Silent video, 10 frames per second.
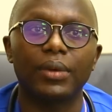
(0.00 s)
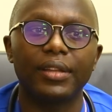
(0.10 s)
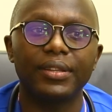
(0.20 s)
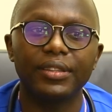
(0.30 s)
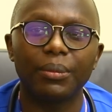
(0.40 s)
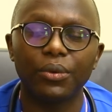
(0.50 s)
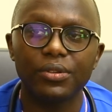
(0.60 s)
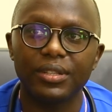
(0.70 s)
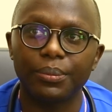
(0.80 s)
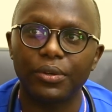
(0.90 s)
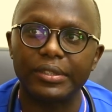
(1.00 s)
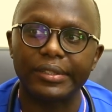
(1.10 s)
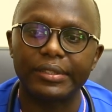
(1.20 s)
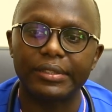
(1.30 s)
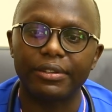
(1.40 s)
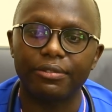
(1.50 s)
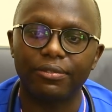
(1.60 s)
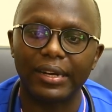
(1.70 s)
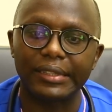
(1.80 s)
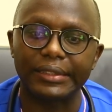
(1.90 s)
I think the most important
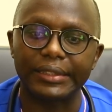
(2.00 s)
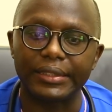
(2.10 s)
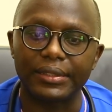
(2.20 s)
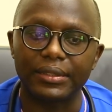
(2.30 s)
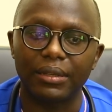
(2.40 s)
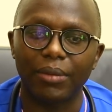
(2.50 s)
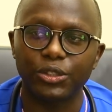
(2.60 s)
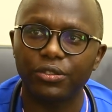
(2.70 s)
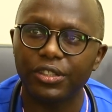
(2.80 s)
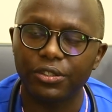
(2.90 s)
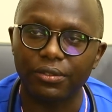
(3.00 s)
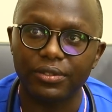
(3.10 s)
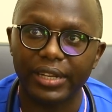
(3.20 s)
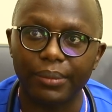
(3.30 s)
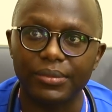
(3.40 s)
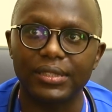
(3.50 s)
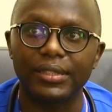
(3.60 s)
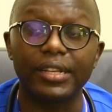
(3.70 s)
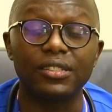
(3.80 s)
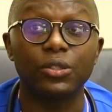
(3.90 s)
fact is majority of times
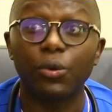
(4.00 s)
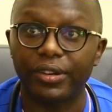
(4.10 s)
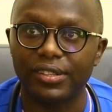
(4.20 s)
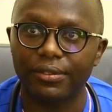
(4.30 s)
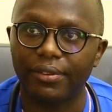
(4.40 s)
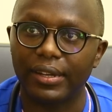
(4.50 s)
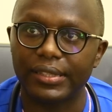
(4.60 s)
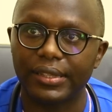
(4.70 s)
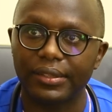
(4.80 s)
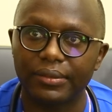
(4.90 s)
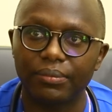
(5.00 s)
there is no risk factor.